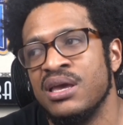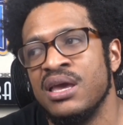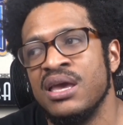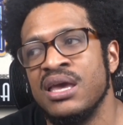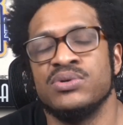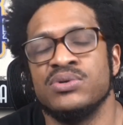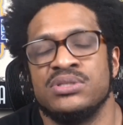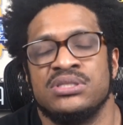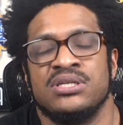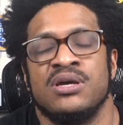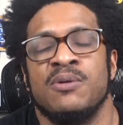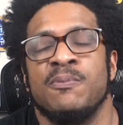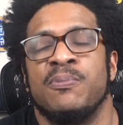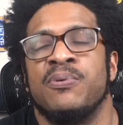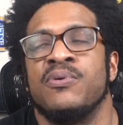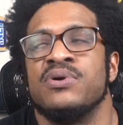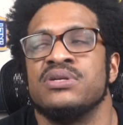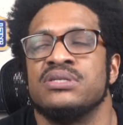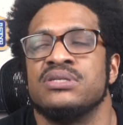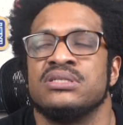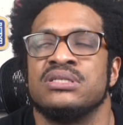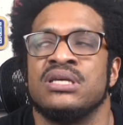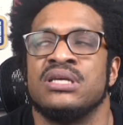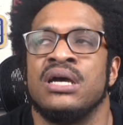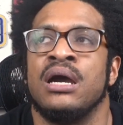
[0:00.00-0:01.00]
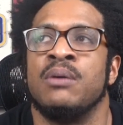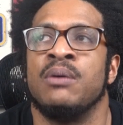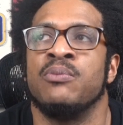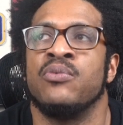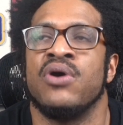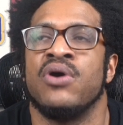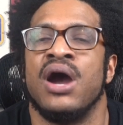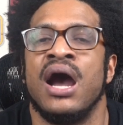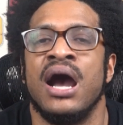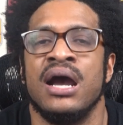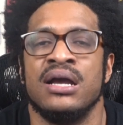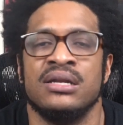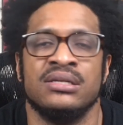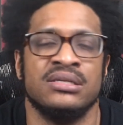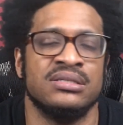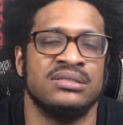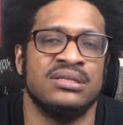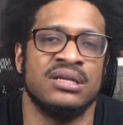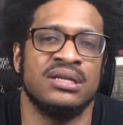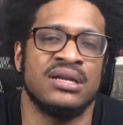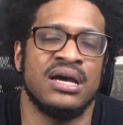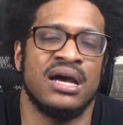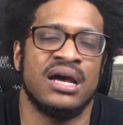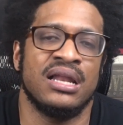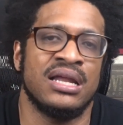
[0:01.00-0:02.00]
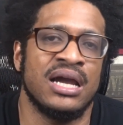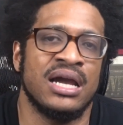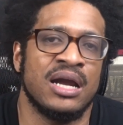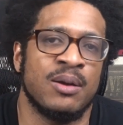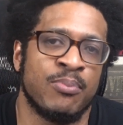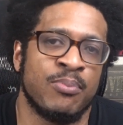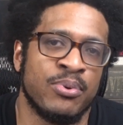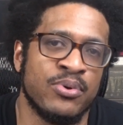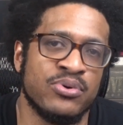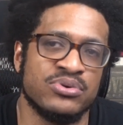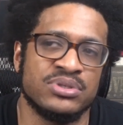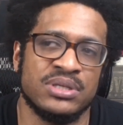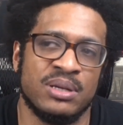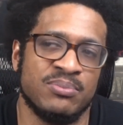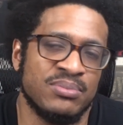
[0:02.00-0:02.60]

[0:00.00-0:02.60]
There was some points in time where I just did not like Bruce.